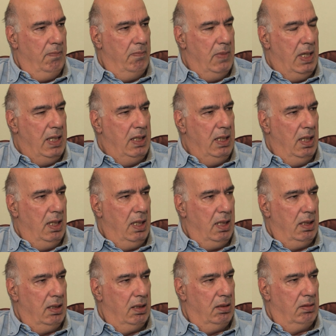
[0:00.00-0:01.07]

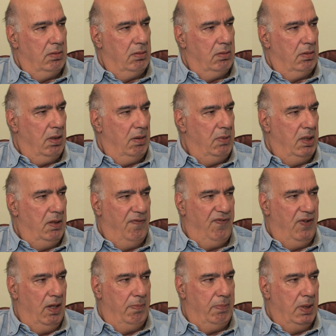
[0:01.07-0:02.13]
Manila, I mean
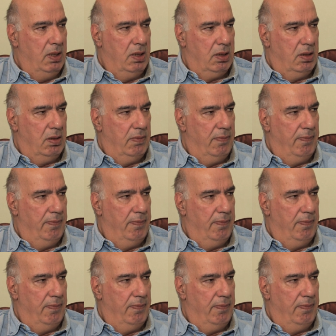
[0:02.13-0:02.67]
Philippines,